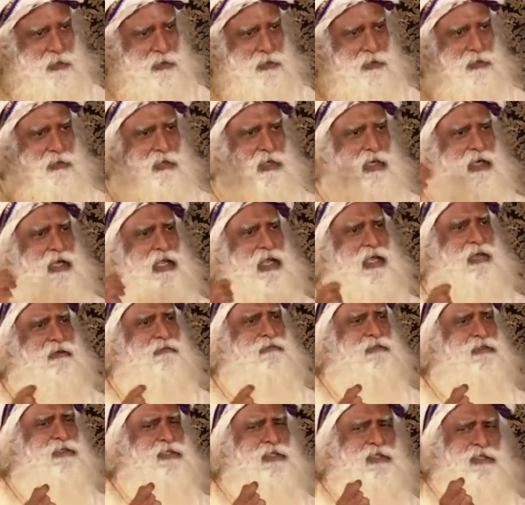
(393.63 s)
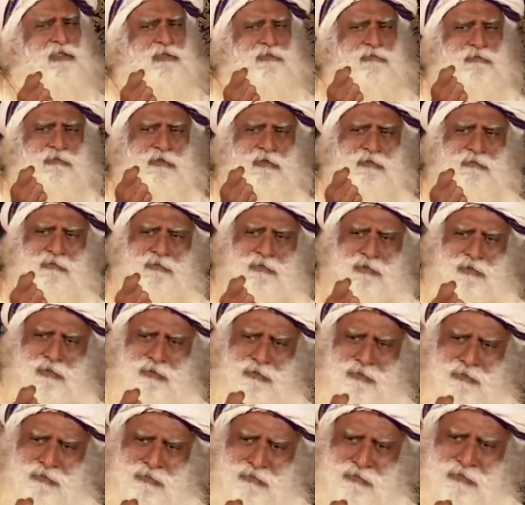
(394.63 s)
You're alive just for a
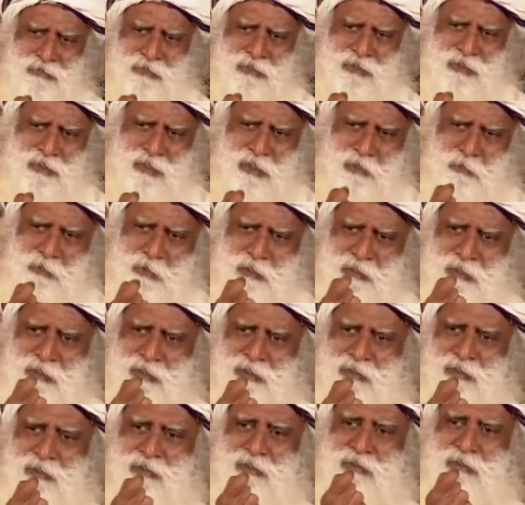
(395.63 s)
few little bit.